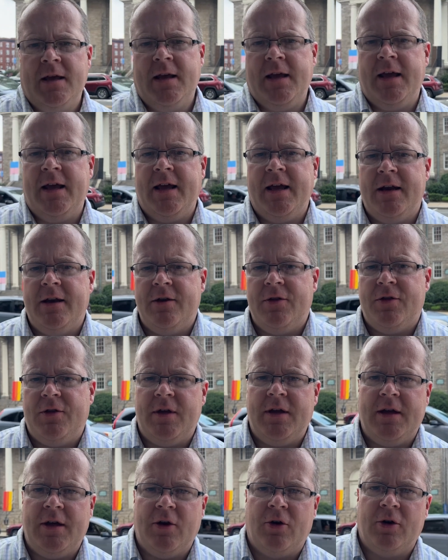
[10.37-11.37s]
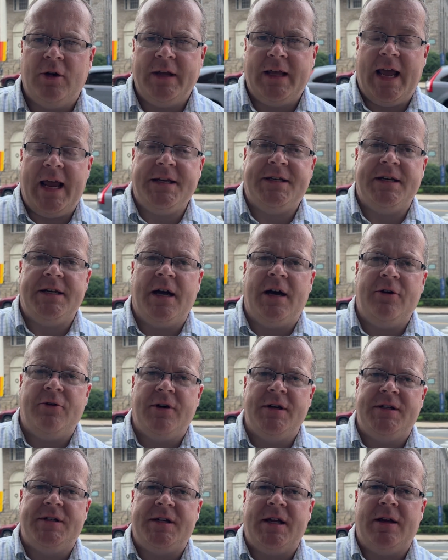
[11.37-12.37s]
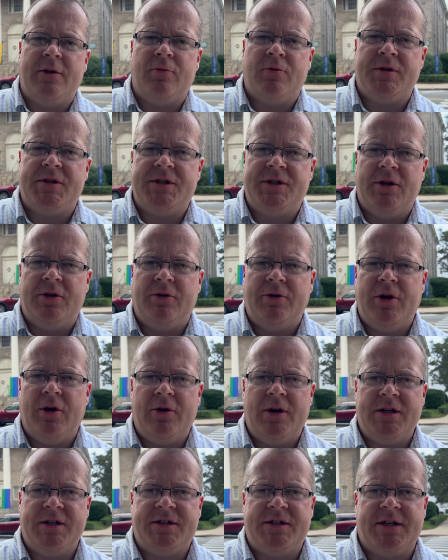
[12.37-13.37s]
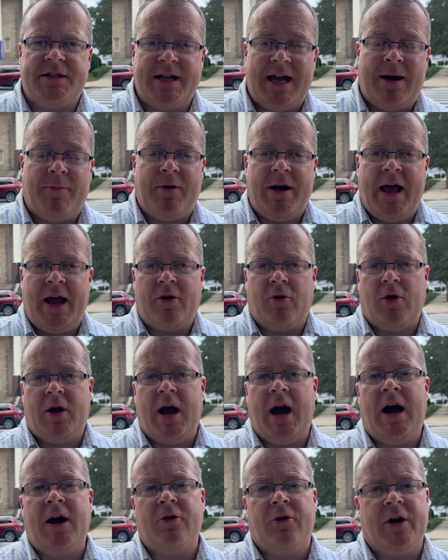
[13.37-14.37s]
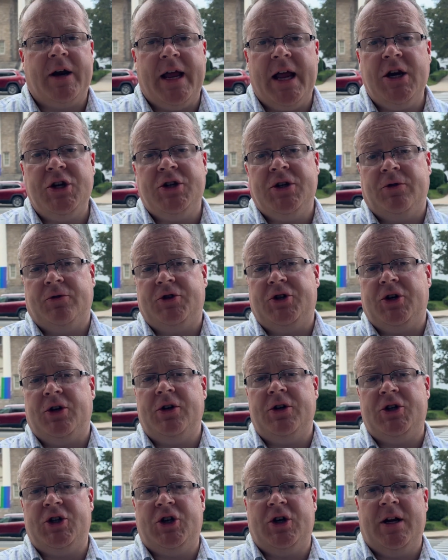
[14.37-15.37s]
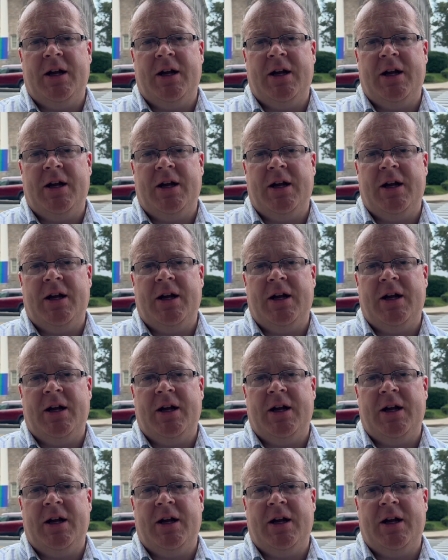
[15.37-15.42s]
In the early 1800s, it was still known as the Tabernacle Congregational Church,